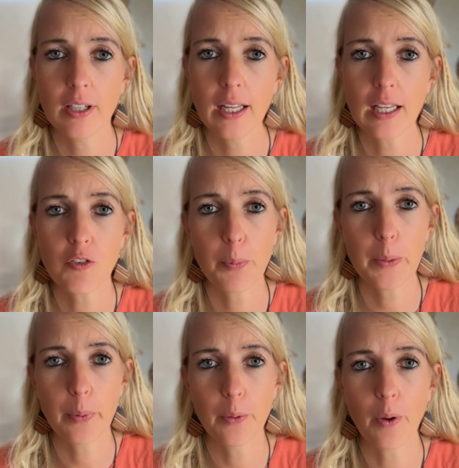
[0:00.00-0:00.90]
that if
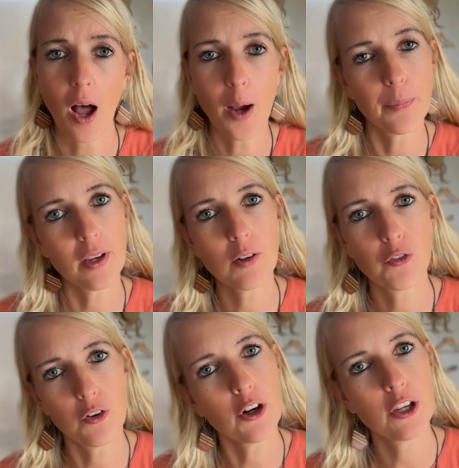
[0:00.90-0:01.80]
people opt in
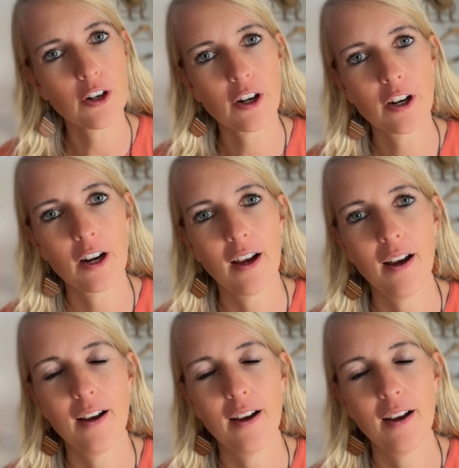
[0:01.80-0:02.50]
for your